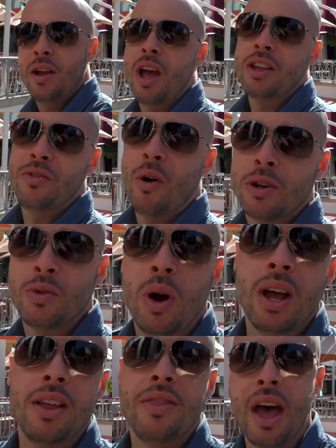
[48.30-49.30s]
As far as
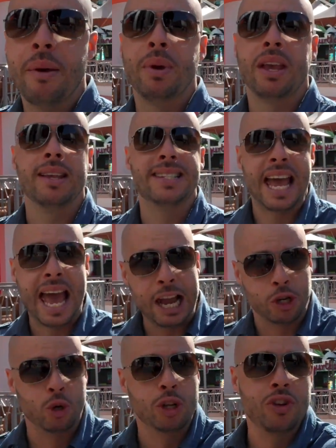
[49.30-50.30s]
what? That being his
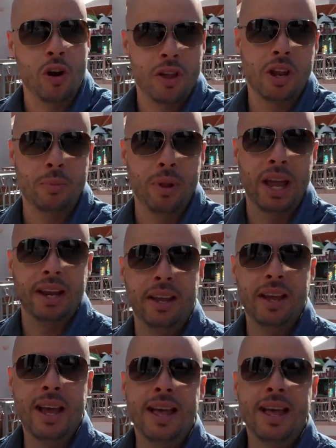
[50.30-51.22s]
actual guitar that he played?